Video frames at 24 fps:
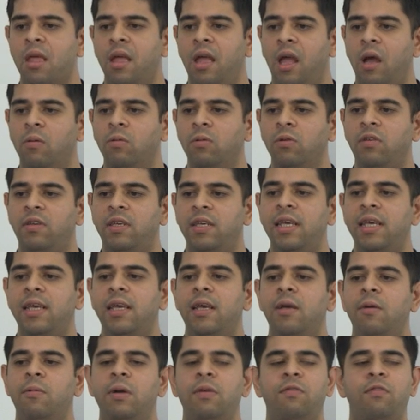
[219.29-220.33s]
And we'll see
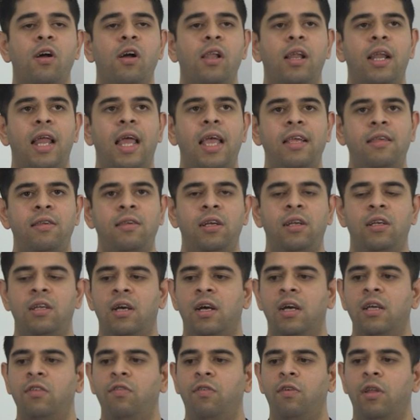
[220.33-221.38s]
here we've got an async
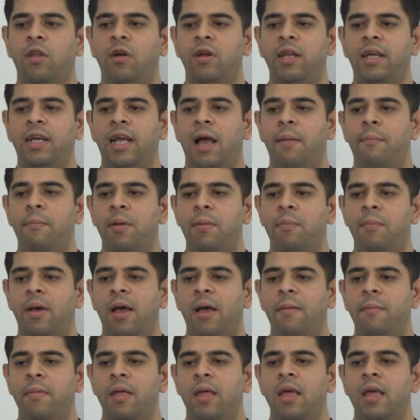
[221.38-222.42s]
task for loading our bitmap.